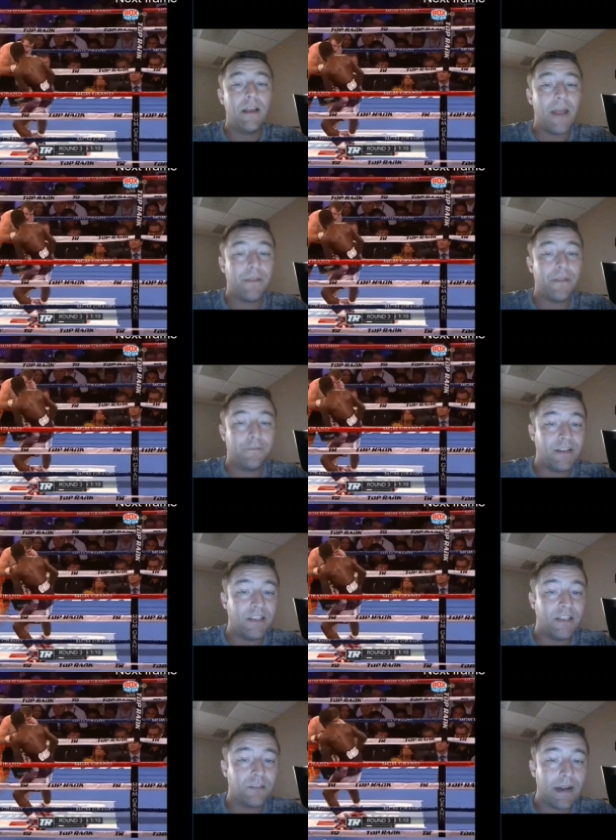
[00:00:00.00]
and then
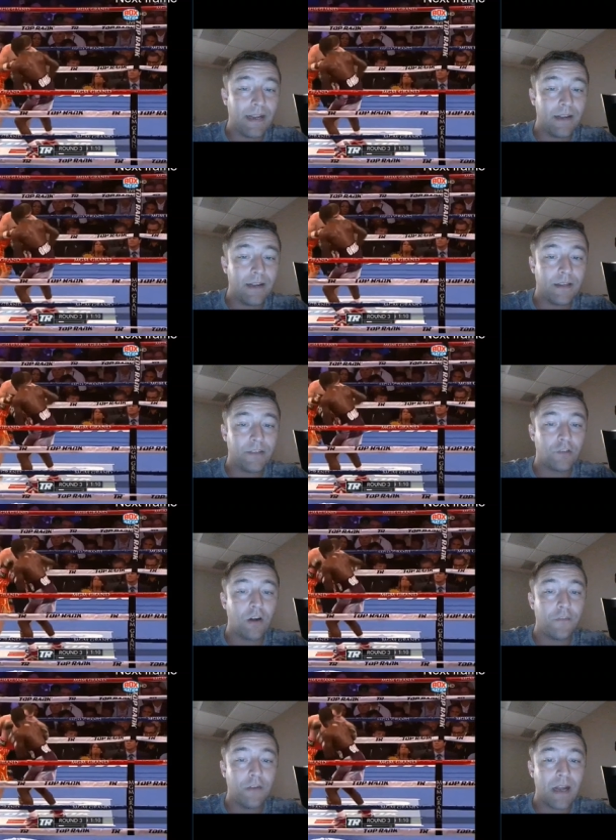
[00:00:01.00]
feinting the right hand, gets
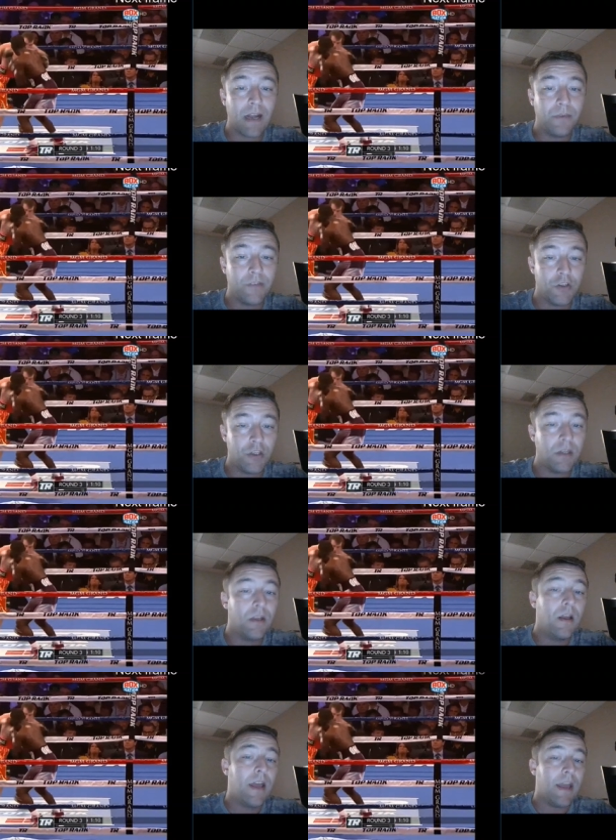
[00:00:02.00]
Crawford out of position.
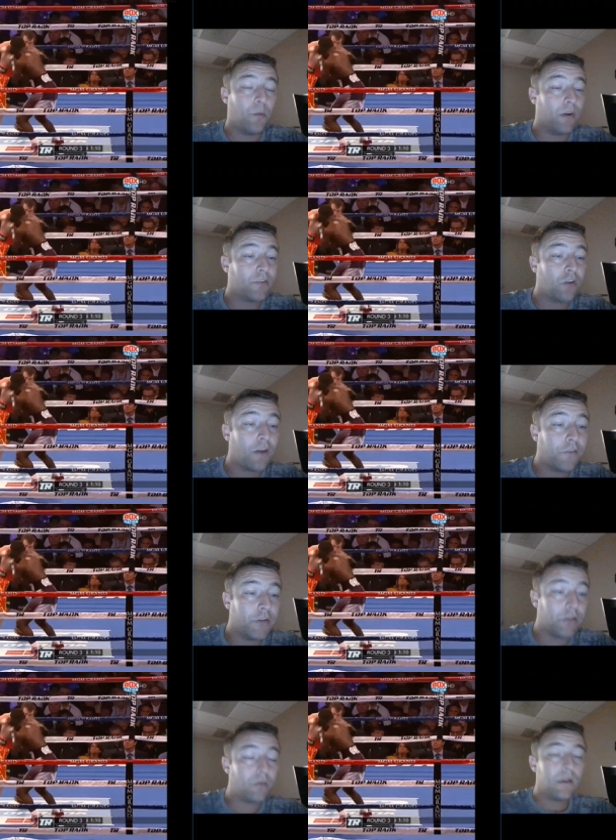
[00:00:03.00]
And what does Crawford
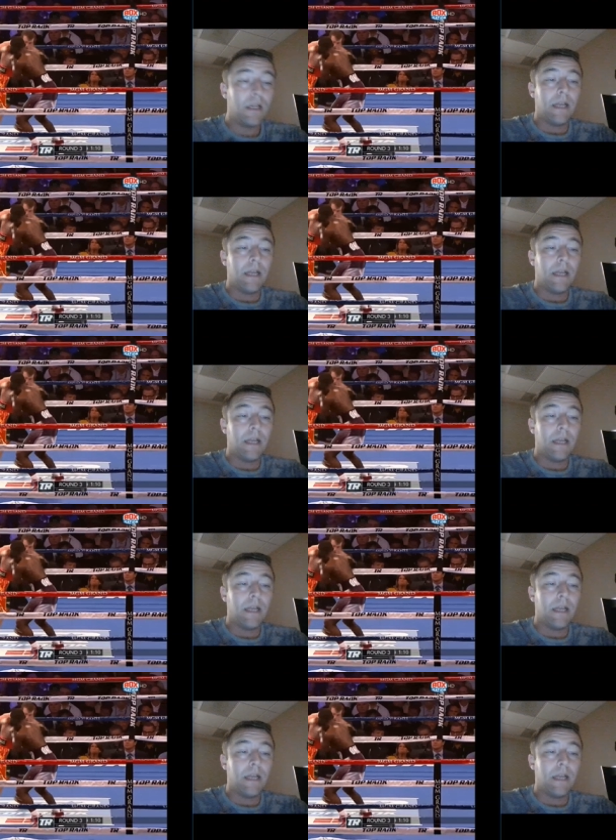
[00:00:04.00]
do?